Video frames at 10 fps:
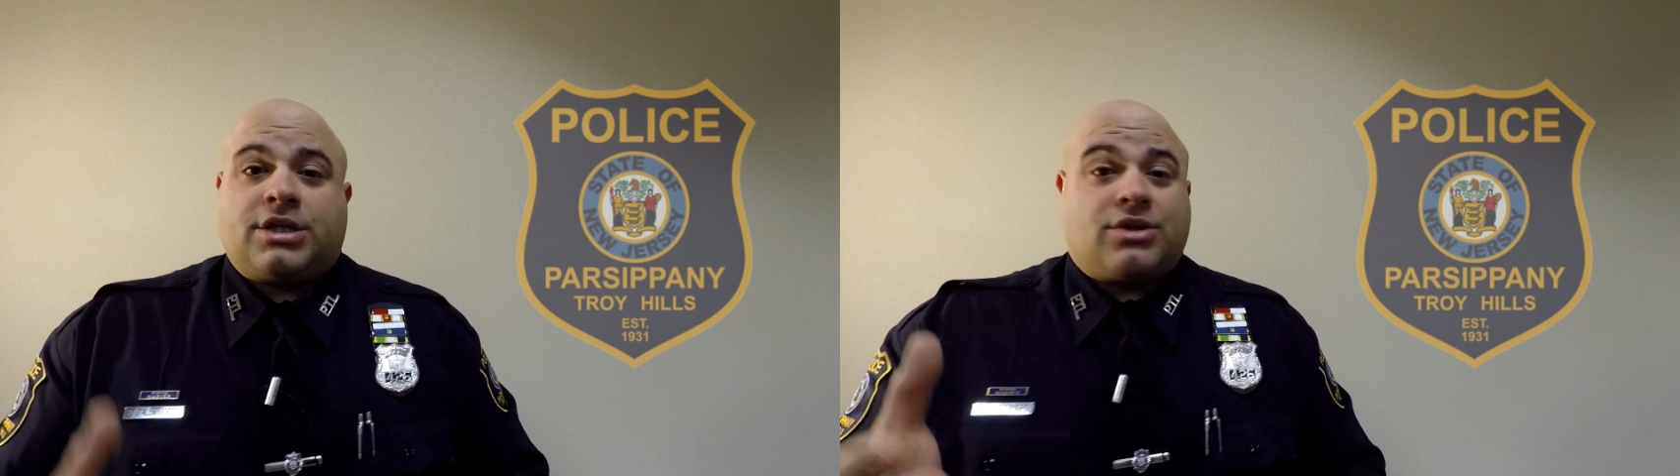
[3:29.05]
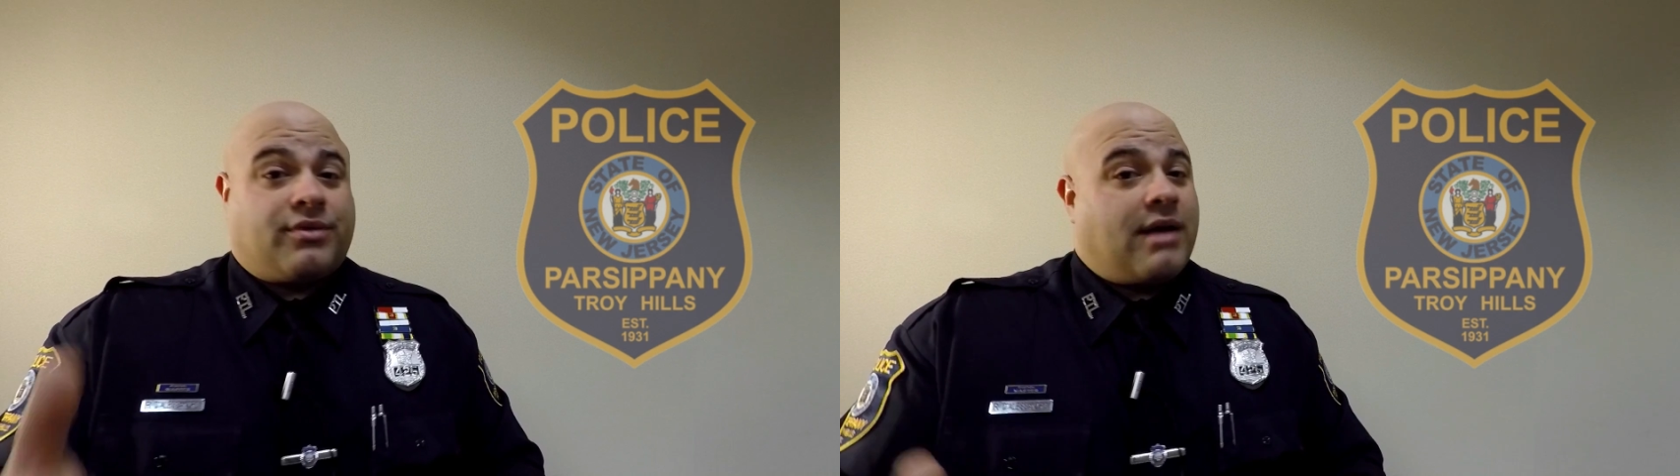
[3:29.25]

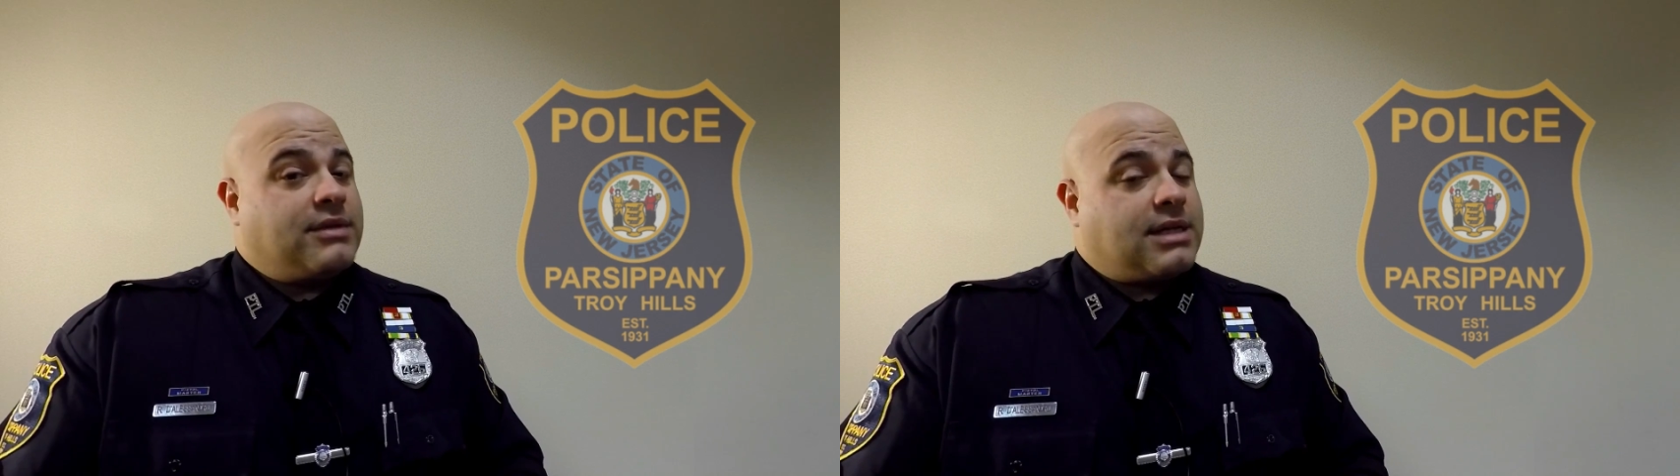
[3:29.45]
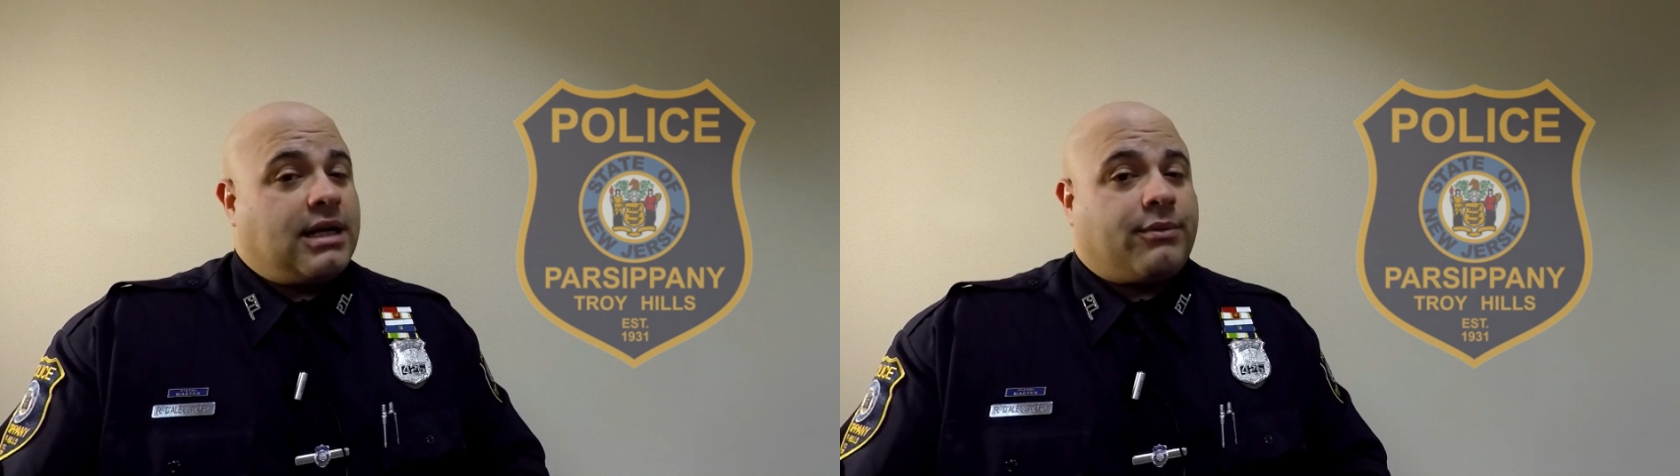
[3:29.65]
So if you haven't
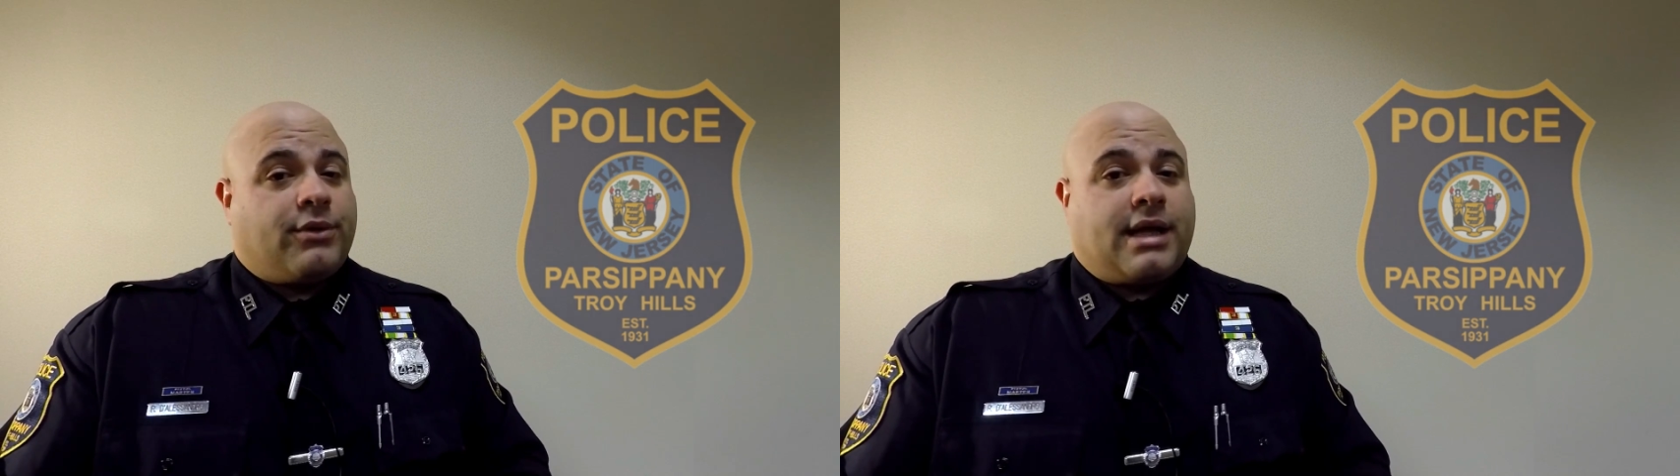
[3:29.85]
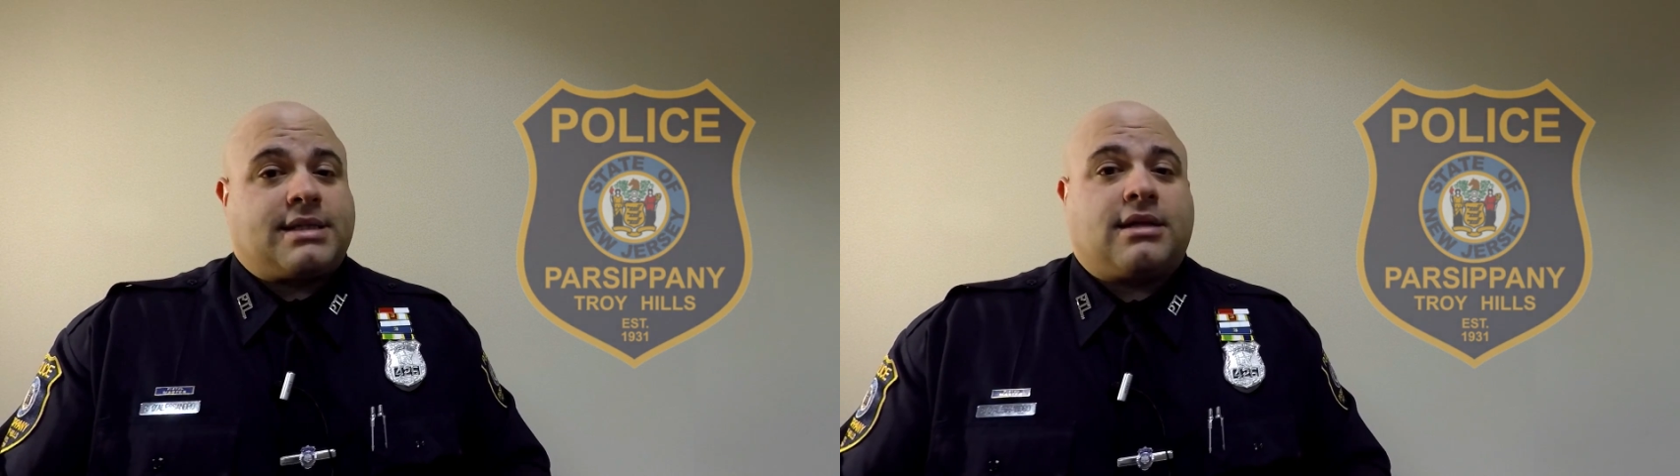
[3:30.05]
signed up for
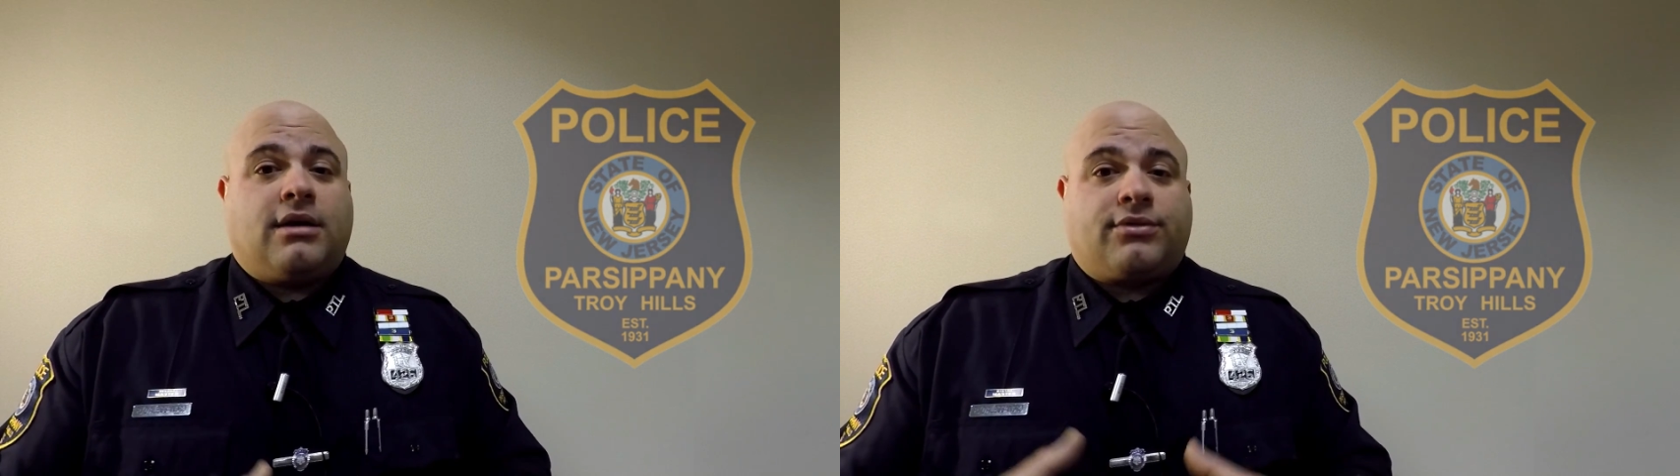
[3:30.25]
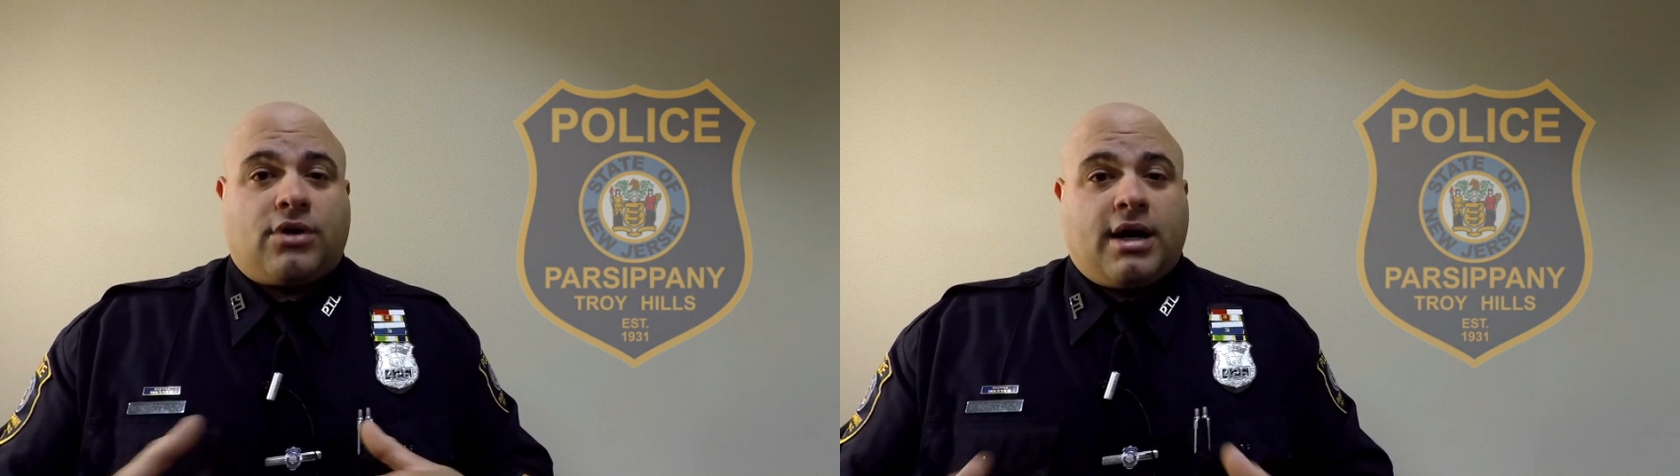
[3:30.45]
that
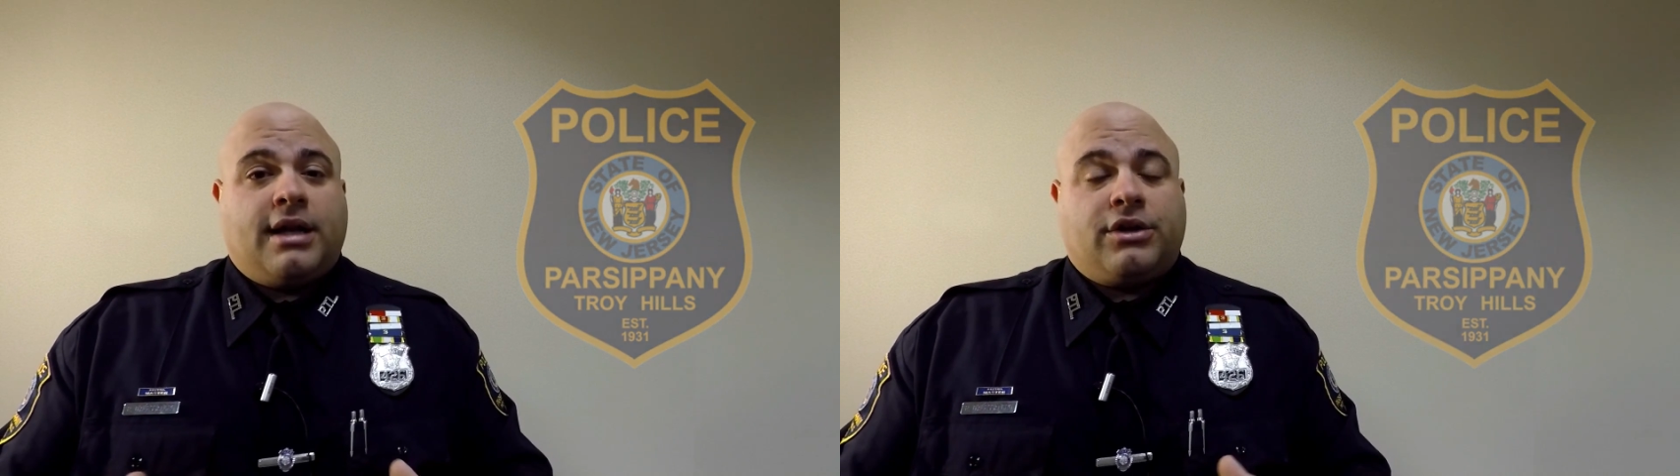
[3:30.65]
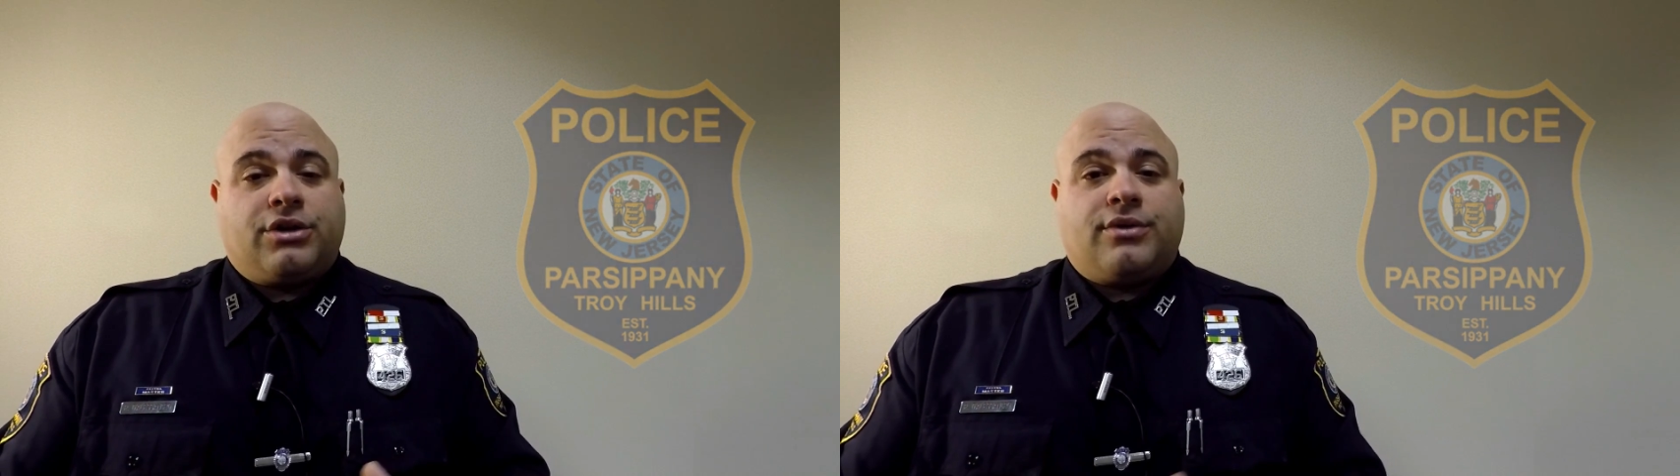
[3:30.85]
stuff, go ahead
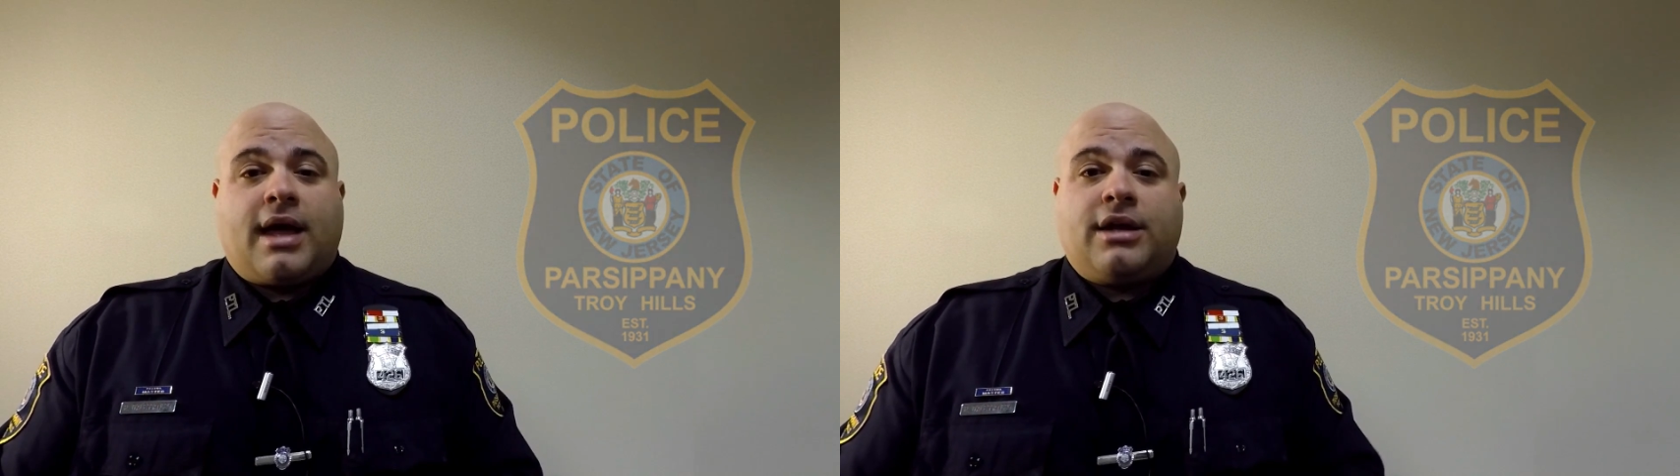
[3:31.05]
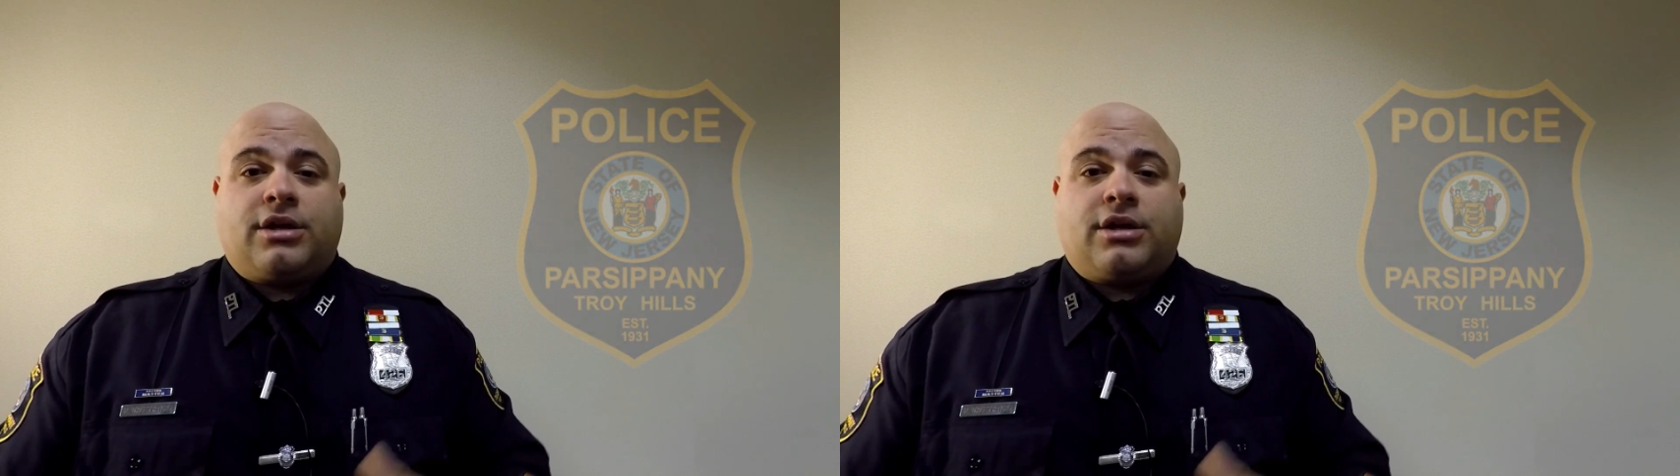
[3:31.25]
and do that.